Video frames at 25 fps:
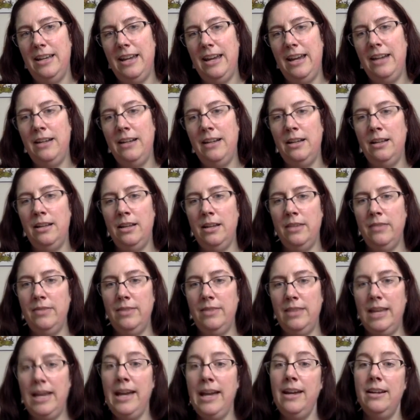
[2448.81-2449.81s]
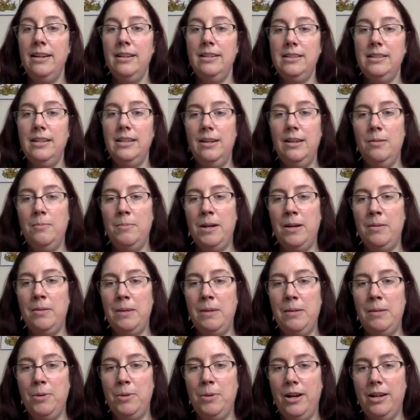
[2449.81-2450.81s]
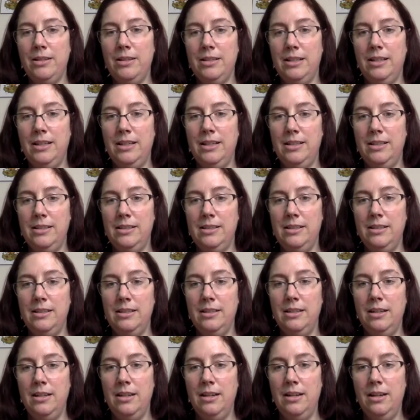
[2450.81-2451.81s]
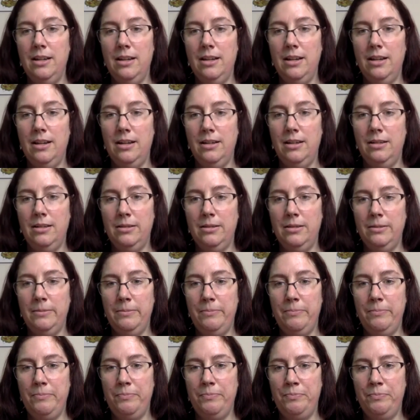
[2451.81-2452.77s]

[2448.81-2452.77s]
And I love that about my process. But